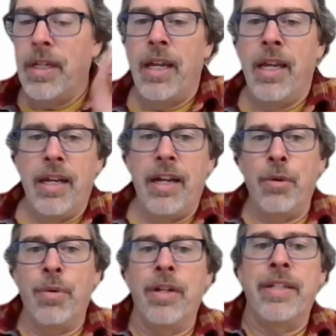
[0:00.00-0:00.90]
And I
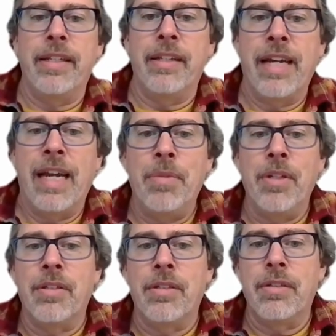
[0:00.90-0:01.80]
don't want to take the time in
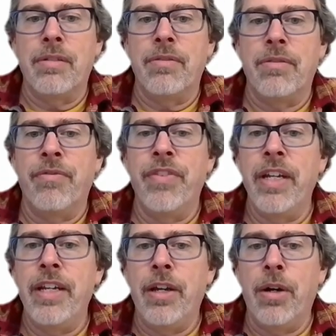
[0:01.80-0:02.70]
this
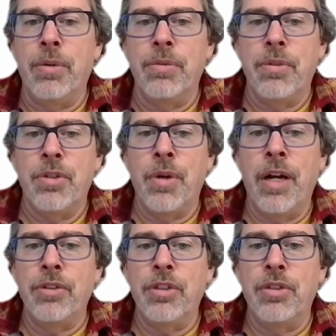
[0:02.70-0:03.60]
video, so
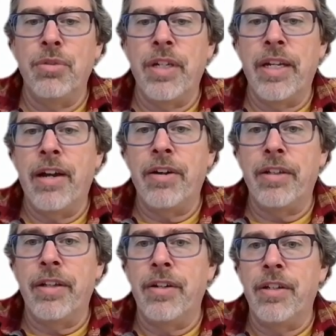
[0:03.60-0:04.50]
I'll just use a
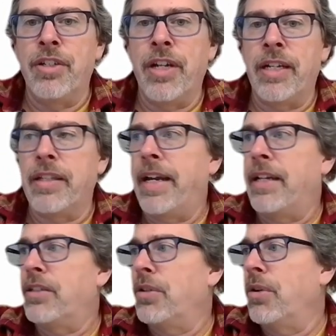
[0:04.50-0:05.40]
calculator to check
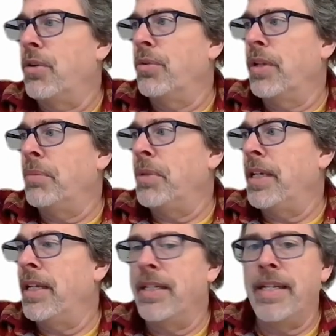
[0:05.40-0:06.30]
that. So let me
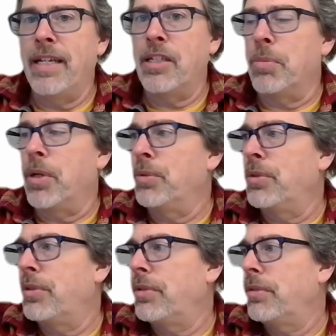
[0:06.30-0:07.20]
get
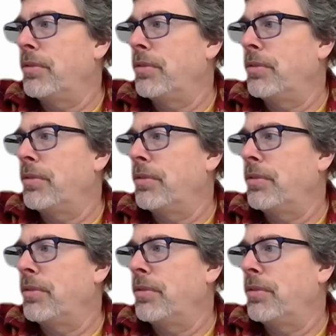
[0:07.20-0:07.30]
Desmos.